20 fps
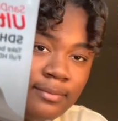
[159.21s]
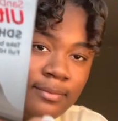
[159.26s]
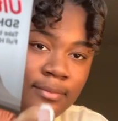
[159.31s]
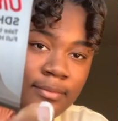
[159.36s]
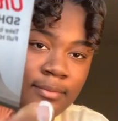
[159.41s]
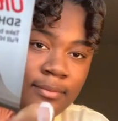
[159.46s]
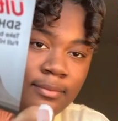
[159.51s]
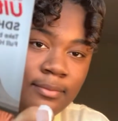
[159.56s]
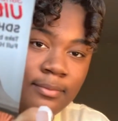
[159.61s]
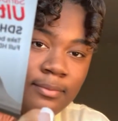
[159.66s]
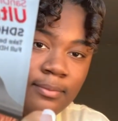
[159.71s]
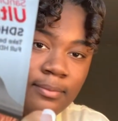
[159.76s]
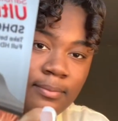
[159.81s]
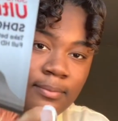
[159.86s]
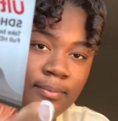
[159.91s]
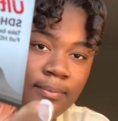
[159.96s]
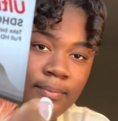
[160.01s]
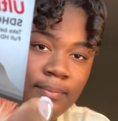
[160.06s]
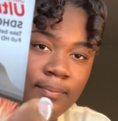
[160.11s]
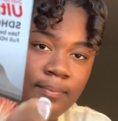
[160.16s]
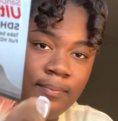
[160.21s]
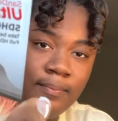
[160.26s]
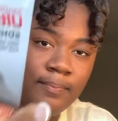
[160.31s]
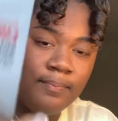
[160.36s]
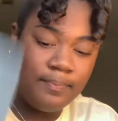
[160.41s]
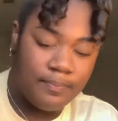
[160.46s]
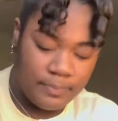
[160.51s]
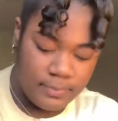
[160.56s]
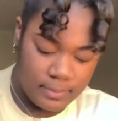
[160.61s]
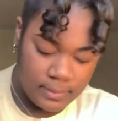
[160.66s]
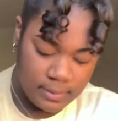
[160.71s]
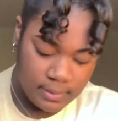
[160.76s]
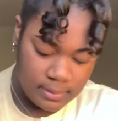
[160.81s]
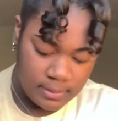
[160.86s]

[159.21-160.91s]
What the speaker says: Nothing is said.